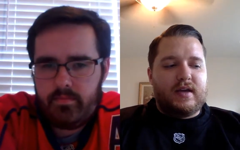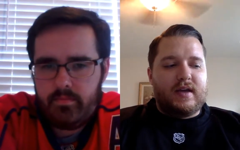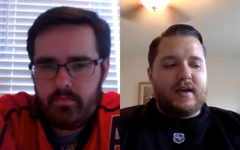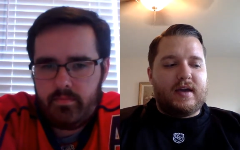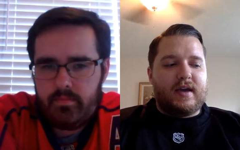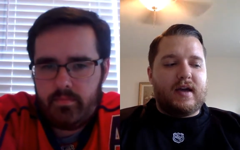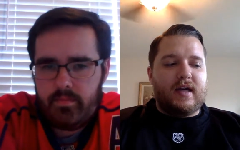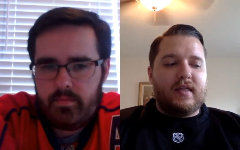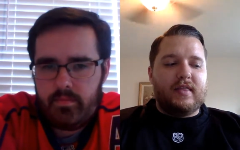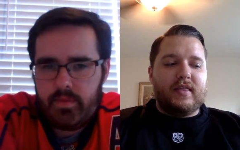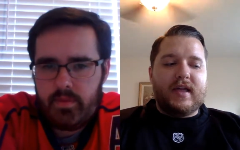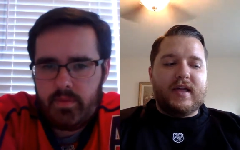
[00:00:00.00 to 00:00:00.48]

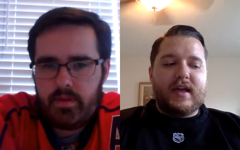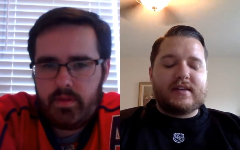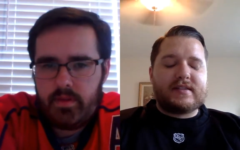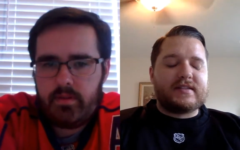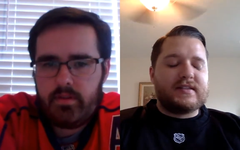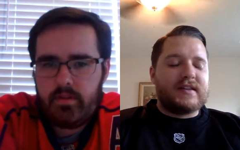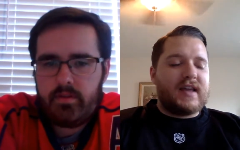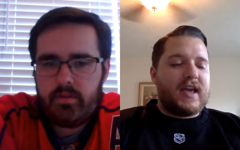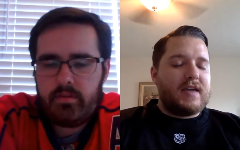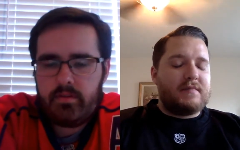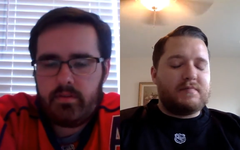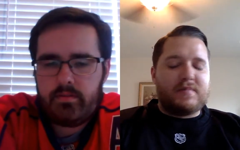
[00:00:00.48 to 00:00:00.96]
Speaker 1: Unless
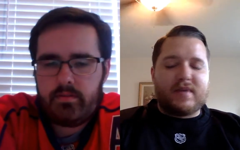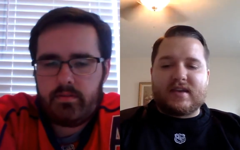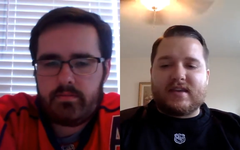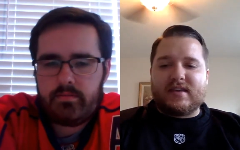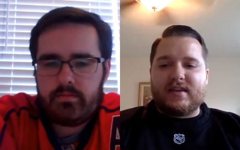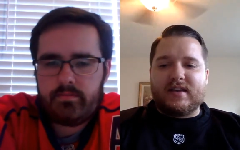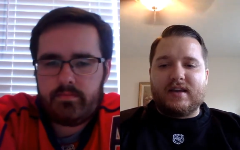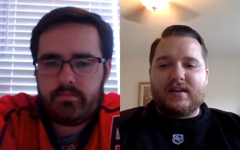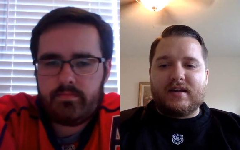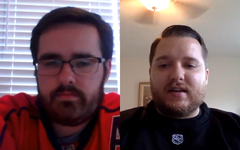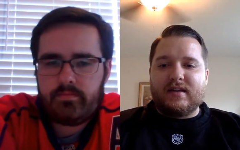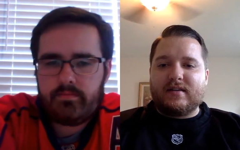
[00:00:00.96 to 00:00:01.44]
Nate
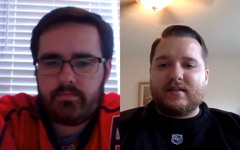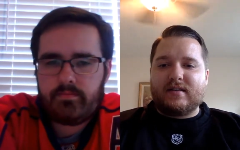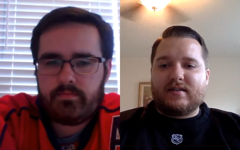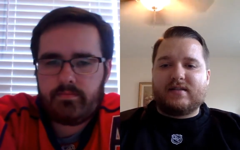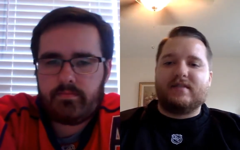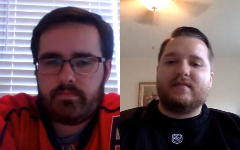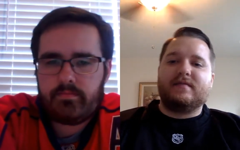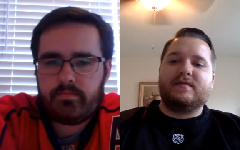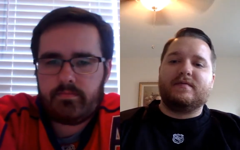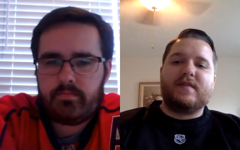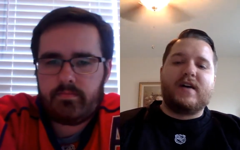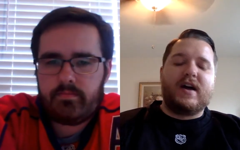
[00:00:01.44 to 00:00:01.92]
McKinnon
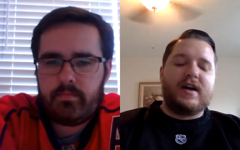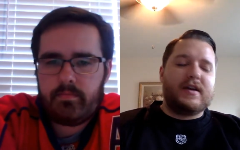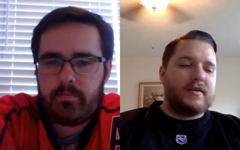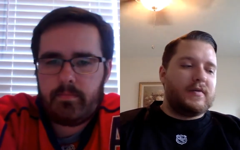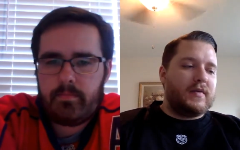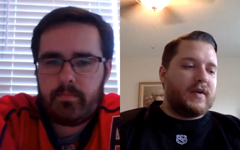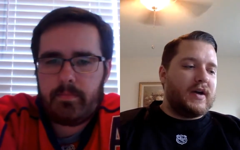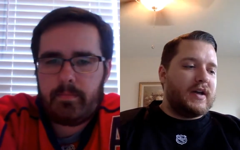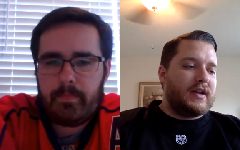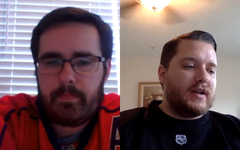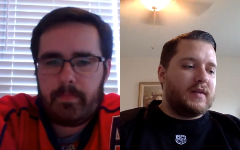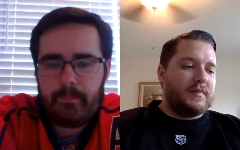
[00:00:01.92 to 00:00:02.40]
can find a
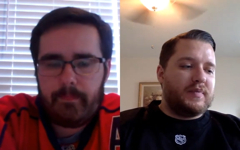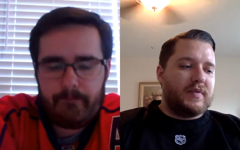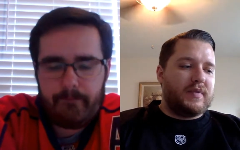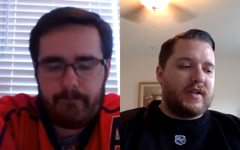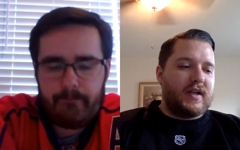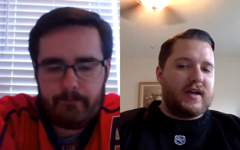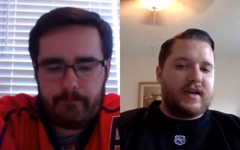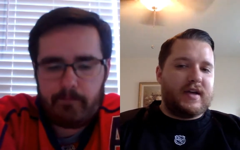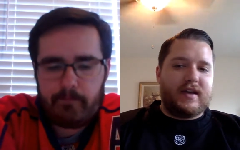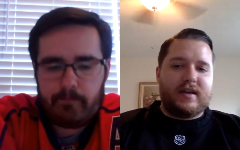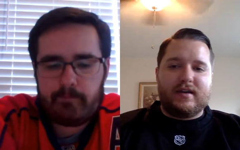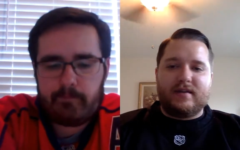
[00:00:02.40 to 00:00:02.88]
way to
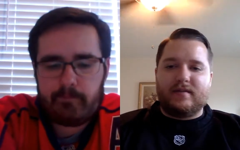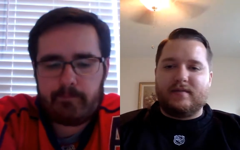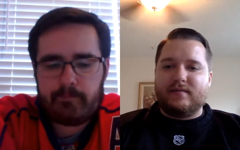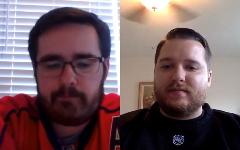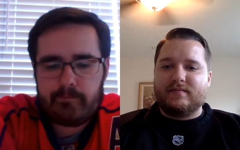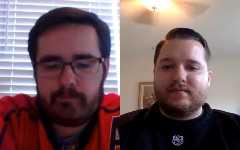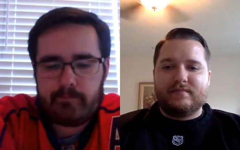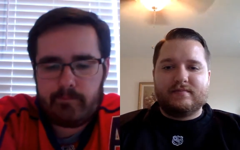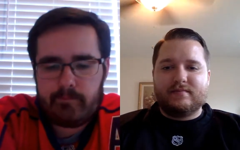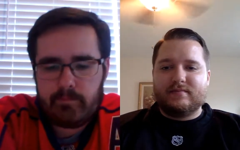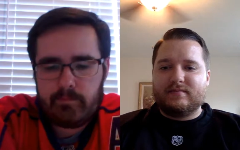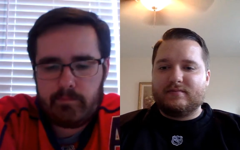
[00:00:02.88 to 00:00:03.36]
play
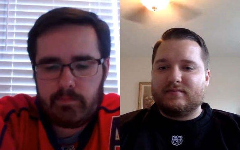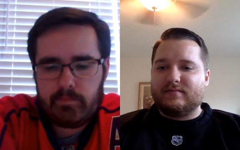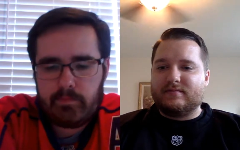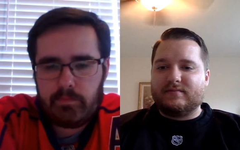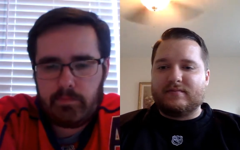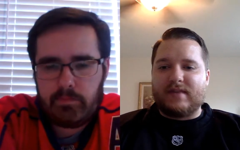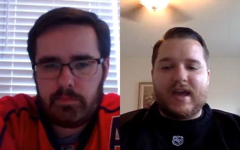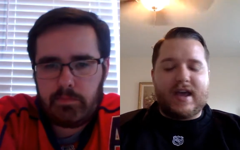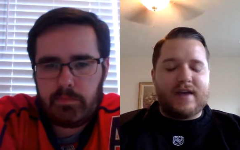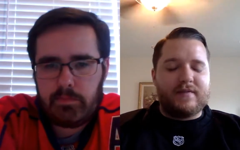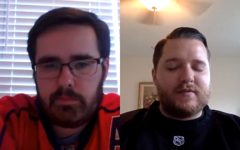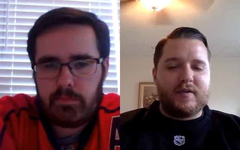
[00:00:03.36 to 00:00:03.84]

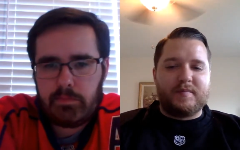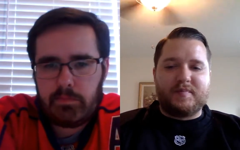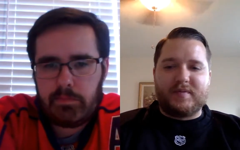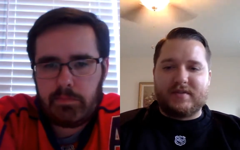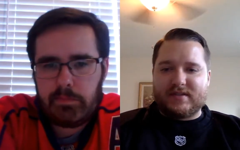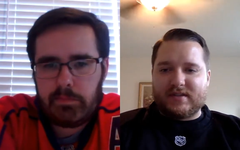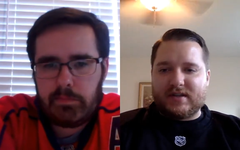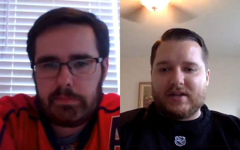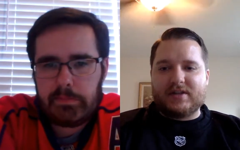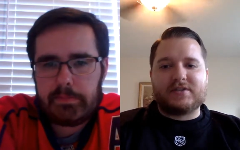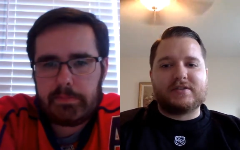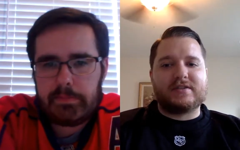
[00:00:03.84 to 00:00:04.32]
every
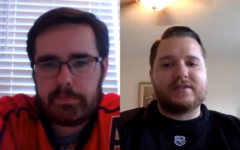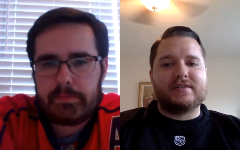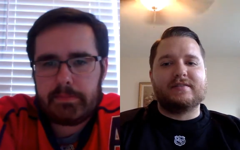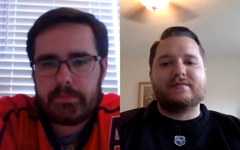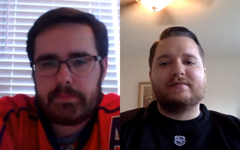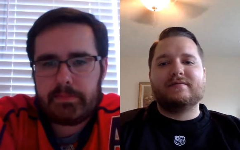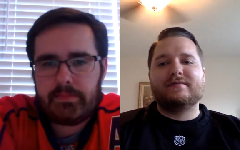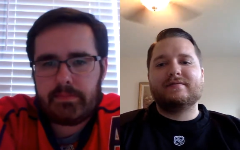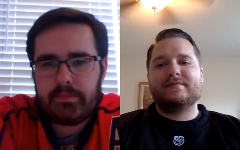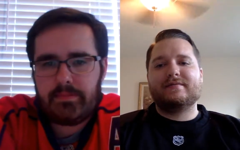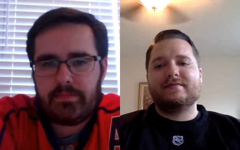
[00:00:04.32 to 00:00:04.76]
position,